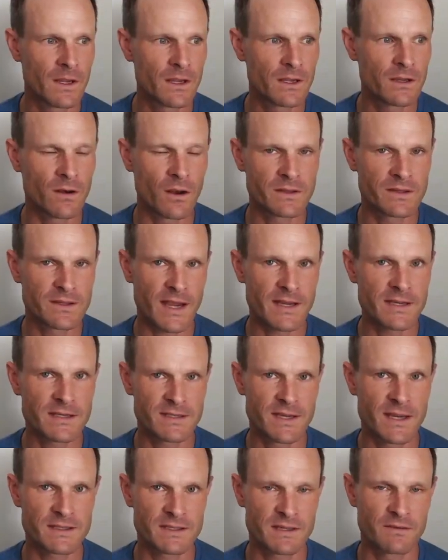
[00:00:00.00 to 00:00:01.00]
you know, taste
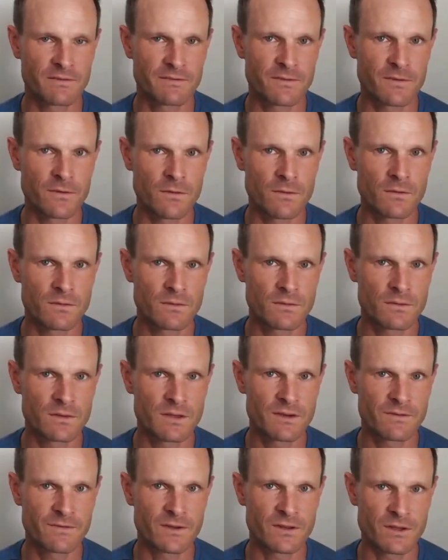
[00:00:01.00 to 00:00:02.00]
testing a few
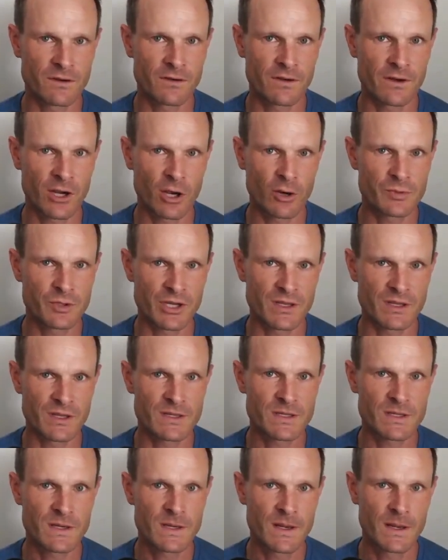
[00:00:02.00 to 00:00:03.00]
different degree
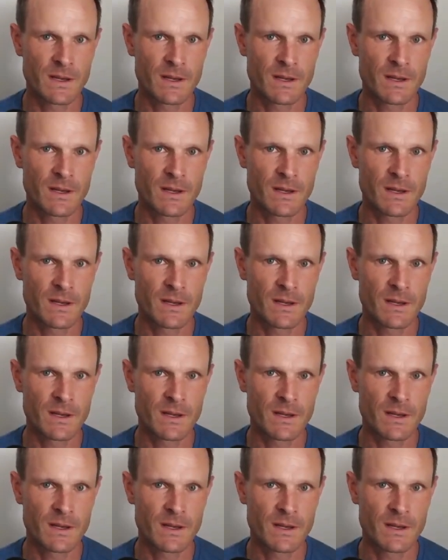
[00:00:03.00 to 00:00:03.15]
options, of